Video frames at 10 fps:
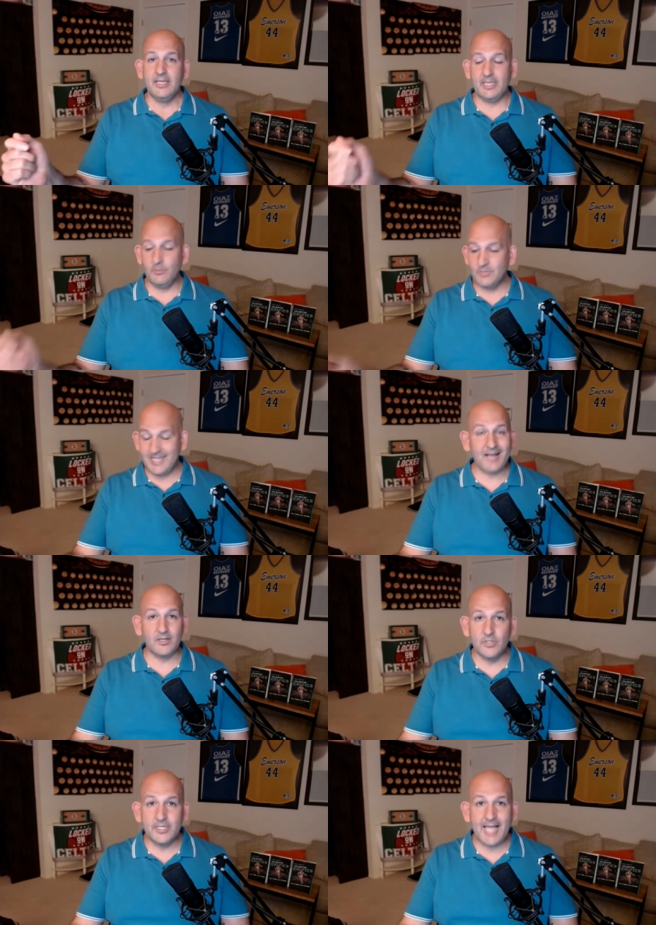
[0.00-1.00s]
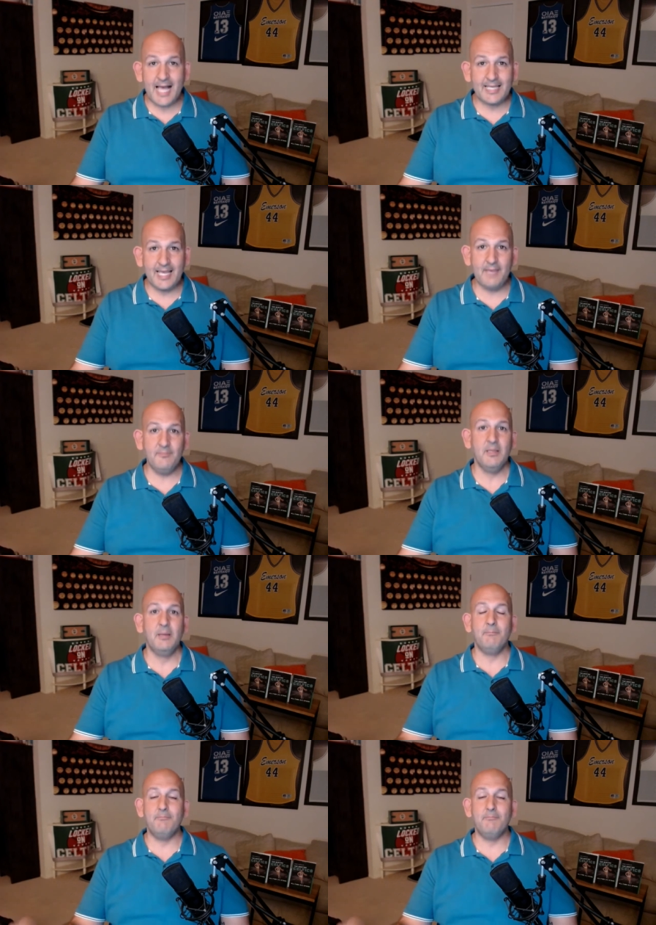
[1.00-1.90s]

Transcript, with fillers: He was not good in that game.